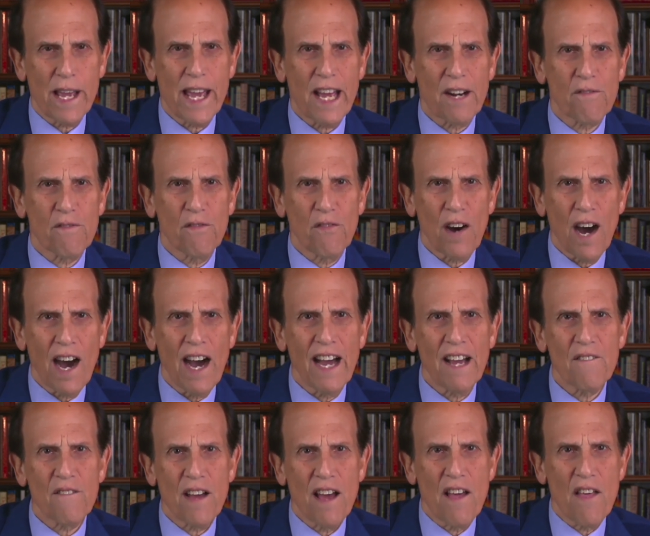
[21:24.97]
had
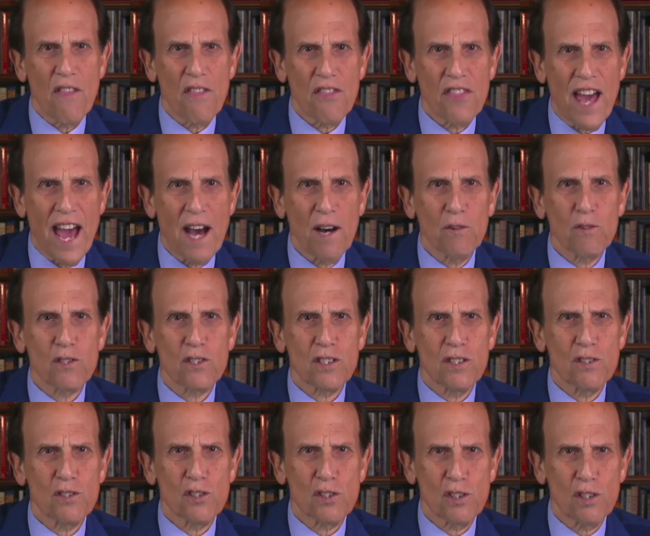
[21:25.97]

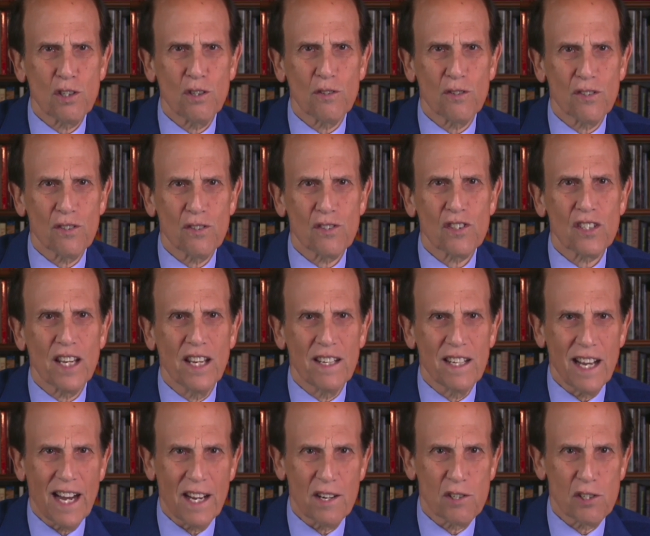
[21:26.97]
5,000 students in
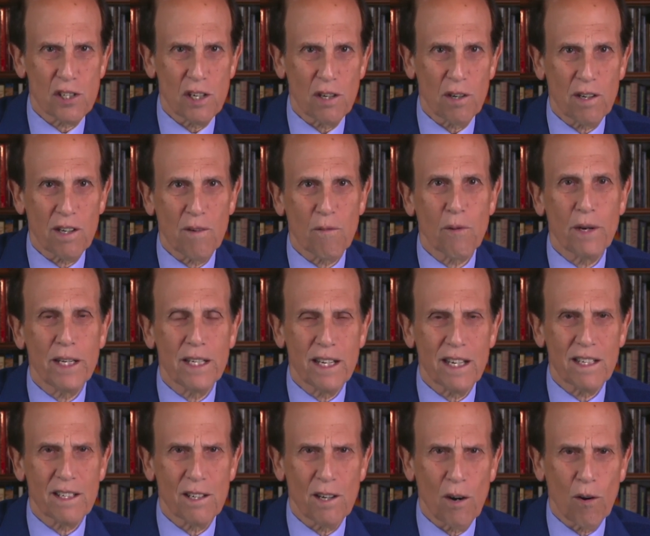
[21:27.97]
Nigeria we
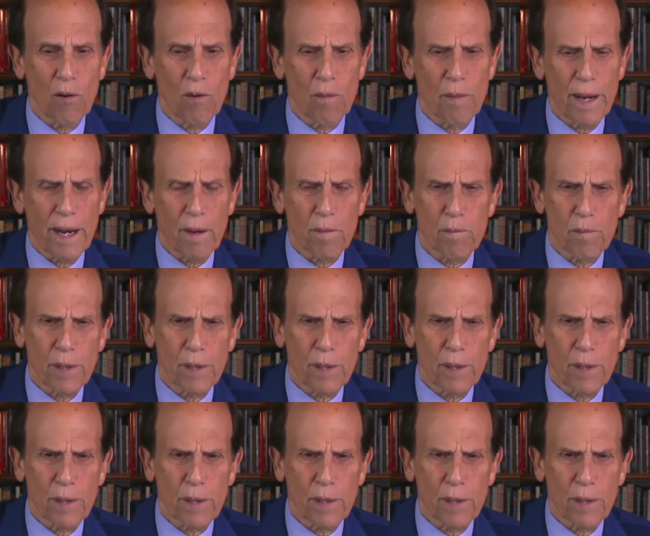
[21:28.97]
didn't know about.